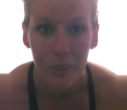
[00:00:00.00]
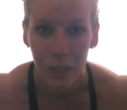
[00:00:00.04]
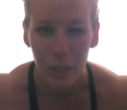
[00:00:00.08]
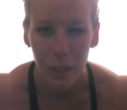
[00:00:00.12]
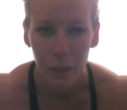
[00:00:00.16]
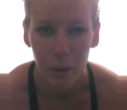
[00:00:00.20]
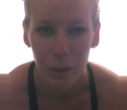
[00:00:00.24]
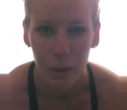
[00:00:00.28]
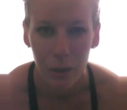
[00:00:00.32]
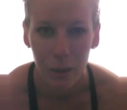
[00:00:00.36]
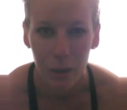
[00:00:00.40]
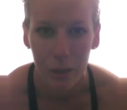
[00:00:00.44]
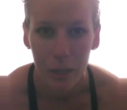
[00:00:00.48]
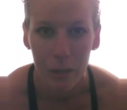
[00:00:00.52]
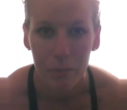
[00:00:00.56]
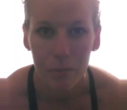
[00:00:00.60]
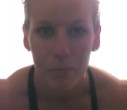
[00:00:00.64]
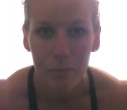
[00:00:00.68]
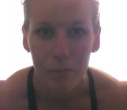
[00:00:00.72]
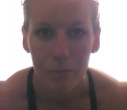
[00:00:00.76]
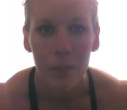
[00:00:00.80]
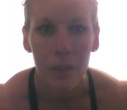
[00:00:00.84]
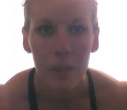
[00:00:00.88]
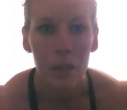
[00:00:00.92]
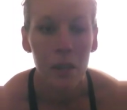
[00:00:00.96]
You know what I mean?
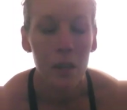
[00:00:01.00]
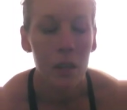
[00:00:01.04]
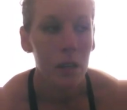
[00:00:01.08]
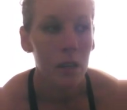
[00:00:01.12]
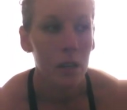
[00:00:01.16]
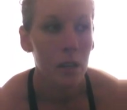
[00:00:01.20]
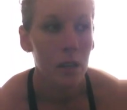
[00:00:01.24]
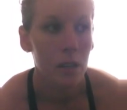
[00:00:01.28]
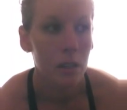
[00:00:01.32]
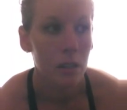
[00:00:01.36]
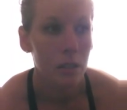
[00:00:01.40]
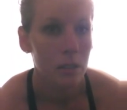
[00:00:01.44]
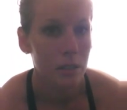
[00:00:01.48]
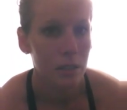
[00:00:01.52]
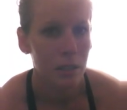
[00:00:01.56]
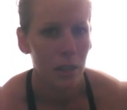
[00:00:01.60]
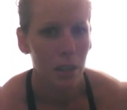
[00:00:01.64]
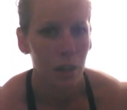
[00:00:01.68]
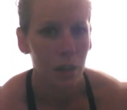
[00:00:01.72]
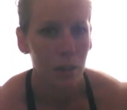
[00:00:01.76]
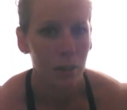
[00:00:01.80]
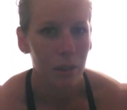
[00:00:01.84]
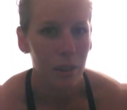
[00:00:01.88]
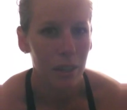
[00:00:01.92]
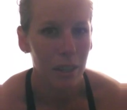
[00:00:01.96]

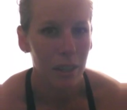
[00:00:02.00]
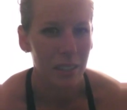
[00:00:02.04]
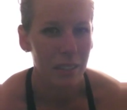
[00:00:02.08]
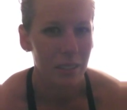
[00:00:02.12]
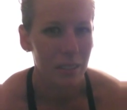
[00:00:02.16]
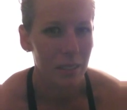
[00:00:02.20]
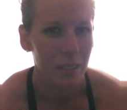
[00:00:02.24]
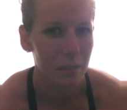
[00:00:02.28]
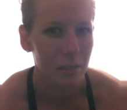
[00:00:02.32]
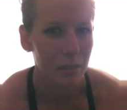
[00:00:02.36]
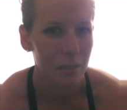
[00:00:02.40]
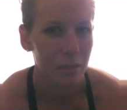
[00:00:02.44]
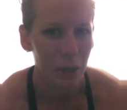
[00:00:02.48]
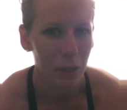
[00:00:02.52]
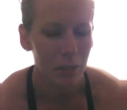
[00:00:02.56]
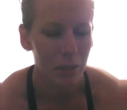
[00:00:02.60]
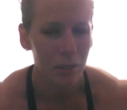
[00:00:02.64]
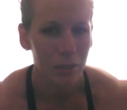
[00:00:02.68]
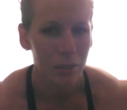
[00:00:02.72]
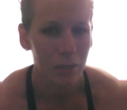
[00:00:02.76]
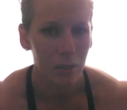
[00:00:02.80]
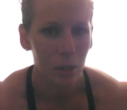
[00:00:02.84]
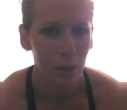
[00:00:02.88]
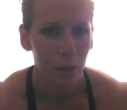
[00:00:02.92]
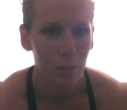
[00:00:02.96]
So
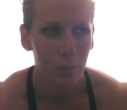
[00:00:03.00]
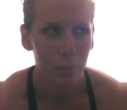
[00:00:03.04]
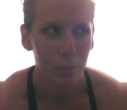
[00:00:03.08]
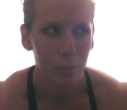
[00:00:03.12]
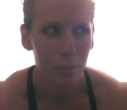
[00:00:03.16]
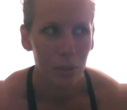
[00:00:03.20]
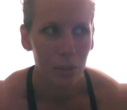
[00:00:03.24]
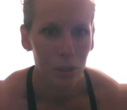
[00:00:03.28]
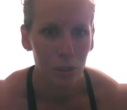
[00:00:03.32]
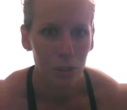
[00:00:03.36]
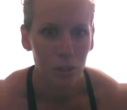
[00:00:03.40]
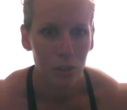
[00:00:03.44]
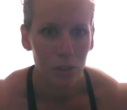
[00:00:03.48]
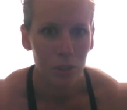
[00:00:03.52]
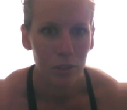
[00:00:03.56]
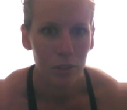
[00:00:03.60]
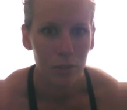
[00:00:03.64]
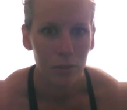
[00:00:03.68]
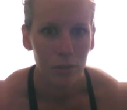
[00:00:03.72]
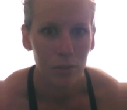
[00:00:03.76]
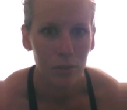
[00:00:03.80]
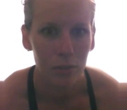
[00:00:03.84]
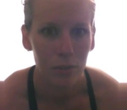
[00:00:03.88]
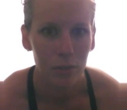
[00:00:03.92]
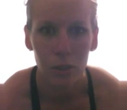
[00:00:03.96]
Periscope search
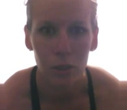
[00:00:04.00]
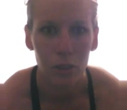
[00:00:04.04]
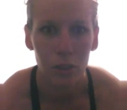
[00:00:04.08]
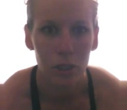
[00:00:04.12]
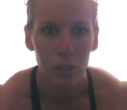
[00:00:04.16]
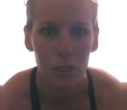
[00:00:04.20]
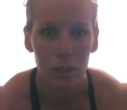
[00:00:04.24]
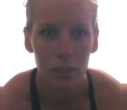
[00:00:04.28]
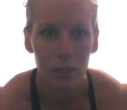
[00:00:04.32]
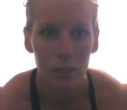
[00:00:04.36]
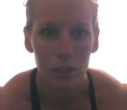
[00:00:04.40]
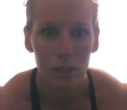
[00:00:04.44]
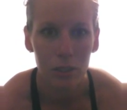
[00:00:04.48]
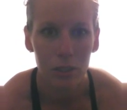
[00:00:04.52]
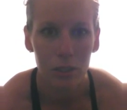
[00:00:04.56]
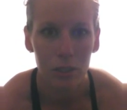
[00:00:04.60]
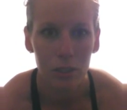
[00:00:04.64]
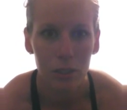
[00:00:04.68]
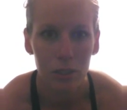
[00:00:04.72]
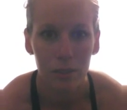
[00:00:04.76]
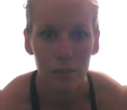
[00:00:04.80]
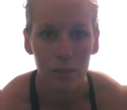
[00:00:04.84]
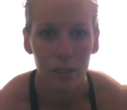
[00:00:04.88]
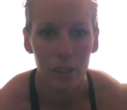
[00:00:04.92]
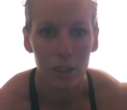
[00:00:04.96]
functions
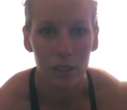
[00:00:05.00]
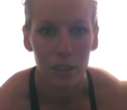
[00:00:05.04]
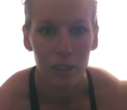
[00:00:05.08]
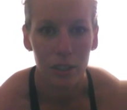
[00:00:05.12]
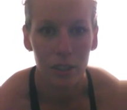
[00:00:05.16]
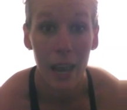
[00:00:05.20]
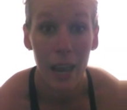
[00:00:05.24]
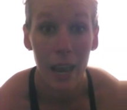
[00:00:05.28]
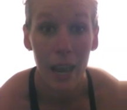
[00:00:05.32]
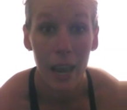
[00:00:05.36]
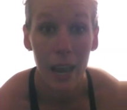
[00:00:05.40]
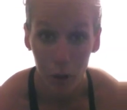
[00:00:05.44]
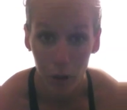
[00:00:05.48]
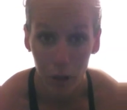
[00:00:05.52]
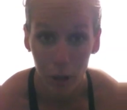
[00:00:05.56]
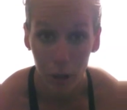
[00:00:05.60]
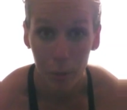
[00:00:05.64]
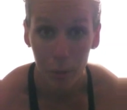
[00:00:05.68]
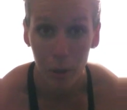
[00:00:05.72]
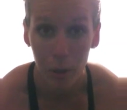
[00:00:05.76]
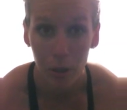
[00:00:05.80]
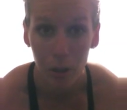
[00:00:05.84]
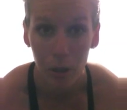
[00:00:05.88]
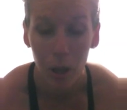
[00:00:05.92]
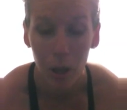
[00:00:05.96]
kind of are
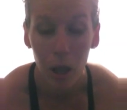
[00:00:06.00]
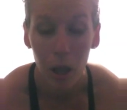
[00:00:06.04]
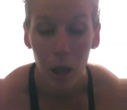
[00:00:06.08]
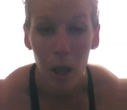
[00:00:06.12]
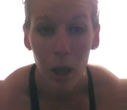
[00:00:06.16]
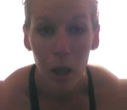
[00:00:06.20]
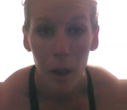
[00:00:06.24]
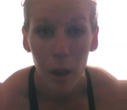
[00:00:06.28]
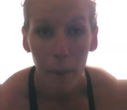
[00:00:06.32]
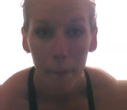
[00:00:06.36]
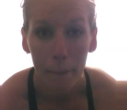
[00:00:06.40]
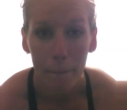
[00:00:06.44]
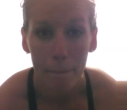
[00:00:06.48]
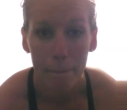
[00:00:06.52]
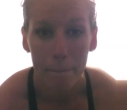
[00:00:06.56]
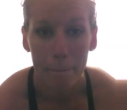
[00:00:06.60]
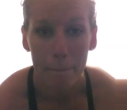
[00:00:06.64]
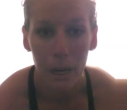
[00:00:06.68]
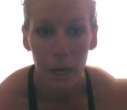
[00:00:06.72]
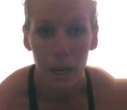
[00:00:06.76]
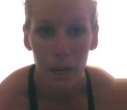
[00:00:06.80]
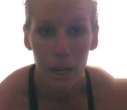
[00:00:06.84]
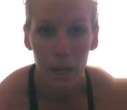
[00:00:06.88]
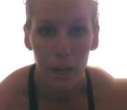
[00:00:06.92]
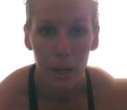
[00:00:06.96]
terrible,
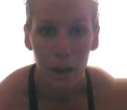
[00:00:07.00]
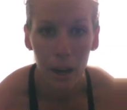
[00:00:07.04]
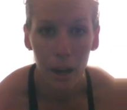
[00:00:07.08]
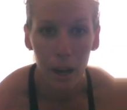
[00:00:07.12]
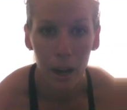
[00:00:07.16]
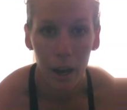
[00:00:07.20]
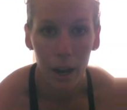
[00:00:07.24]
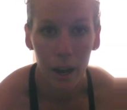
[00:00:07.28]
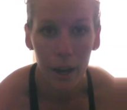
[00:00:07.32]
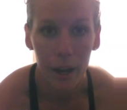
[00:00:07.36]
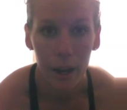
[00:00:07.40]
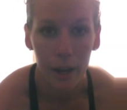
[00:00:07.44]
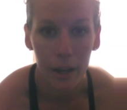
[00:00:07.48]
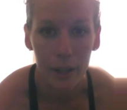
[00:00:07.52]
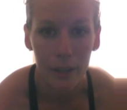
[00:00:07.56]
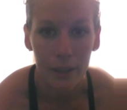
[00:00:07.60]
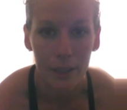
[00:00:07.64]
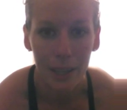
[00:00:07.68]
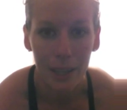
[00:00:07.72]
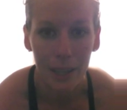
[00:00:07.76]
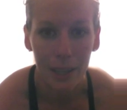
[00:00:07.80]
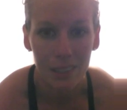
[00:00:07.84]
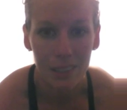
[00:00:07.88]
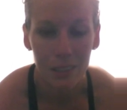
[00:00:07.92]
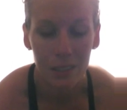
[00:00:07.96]
but
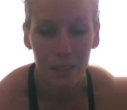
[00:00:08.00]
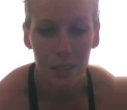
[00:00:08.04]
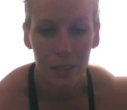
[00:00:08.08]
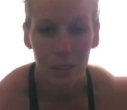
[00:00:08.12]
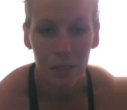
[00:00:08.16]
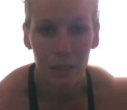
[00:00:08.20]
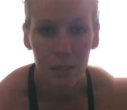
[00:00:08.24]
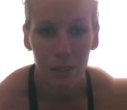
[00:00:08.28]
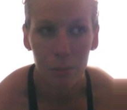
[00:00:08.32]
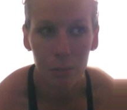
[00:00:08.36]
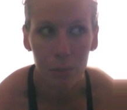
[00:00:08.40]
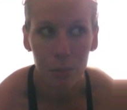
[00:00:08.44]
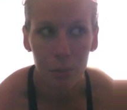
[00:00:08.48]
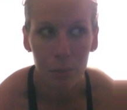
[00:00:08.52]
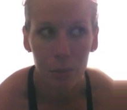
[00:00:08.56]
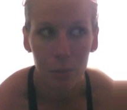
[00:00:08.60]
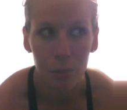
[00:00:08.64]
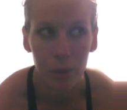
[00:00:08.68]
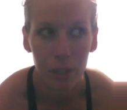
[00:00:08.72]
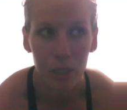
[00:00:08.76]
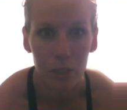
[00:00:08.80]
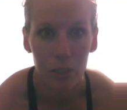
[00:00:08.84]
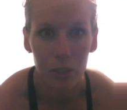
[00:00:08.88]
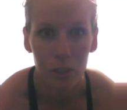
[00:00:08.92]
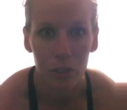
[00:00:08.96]
that's pretty
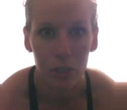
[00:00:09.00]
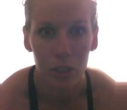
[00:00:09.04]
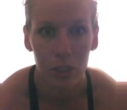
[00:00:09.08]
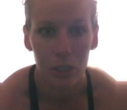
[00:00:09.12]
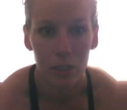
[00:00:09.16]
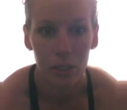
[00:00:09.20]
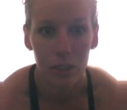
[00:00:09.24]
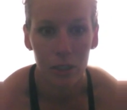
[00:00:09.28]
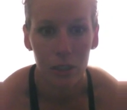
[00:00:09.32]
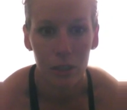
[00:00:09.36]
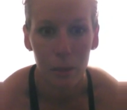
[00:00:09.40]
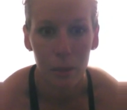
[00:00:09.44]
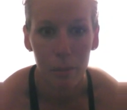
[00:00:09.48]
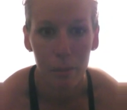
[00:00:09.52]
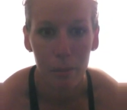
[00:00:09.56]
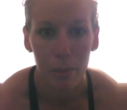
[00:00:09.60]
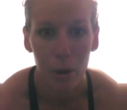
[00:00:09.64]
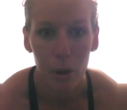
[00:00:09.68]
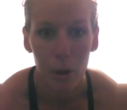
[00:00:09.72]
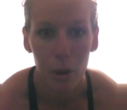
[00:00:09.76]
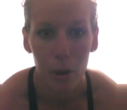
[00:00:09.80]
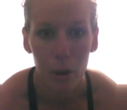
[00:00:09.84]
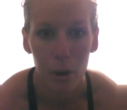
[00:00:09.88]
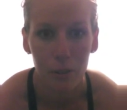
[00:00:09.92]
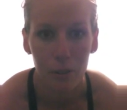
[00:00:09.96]
much the
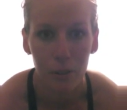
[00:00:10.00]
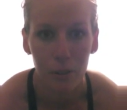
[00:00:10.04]
most